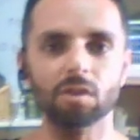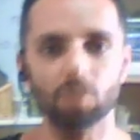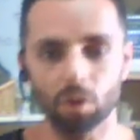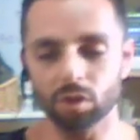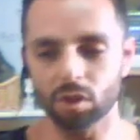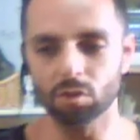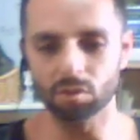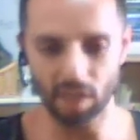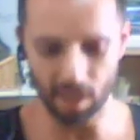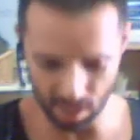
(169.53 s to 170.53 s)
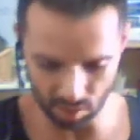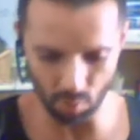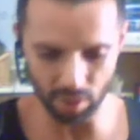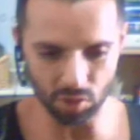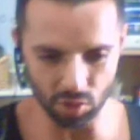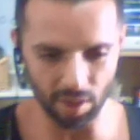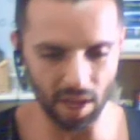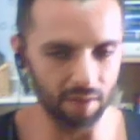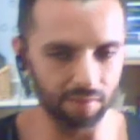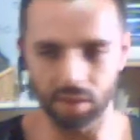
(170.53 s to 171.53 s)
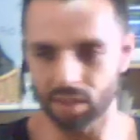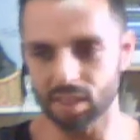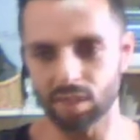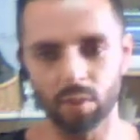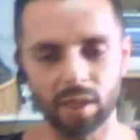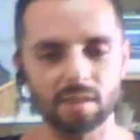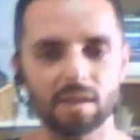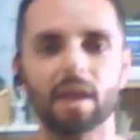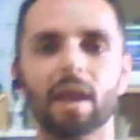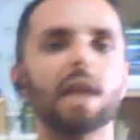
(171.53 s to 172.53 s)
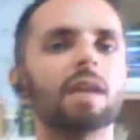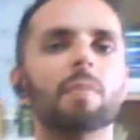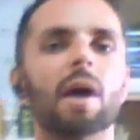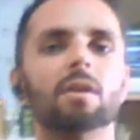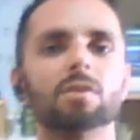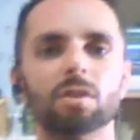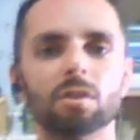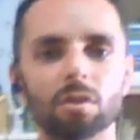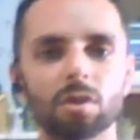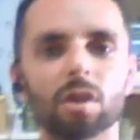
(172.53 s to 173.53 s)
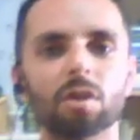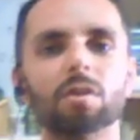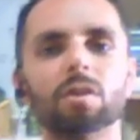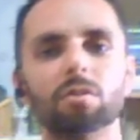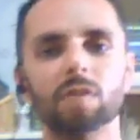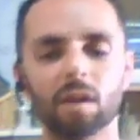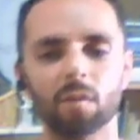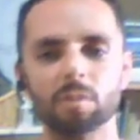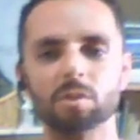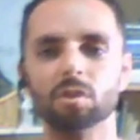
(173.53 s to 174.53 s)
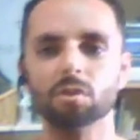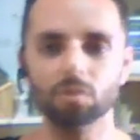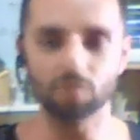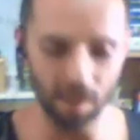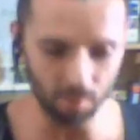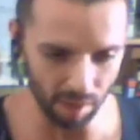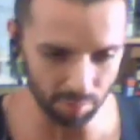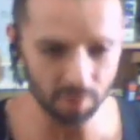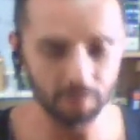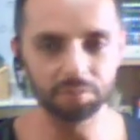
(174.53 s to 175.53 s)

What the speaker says: You can do 10 at the weight that you have. Let's say the weight is 80 pounds, so you can only do 10 reps. So you do 10 reps.